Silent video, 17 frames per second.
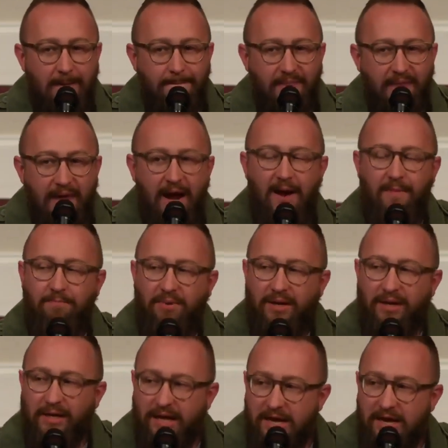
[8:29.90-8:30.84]
And I
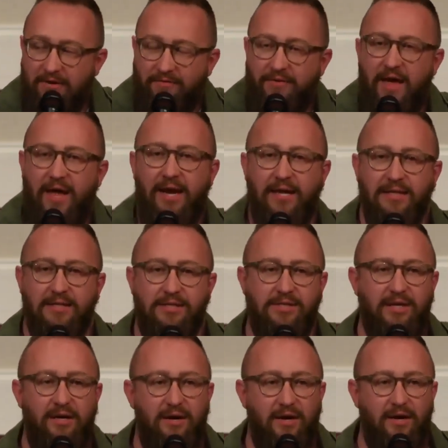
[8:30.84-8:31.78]
believe that
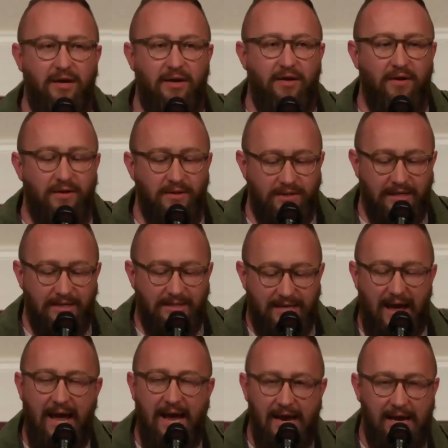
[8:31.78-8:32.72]
it's
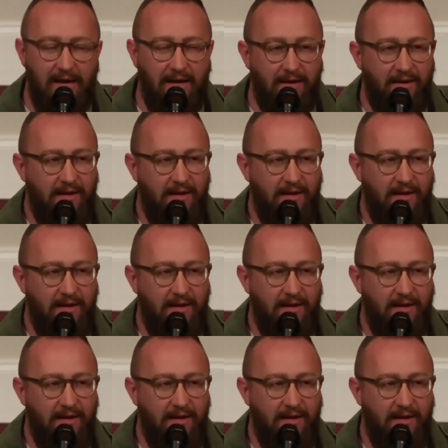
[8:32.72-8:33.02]
today,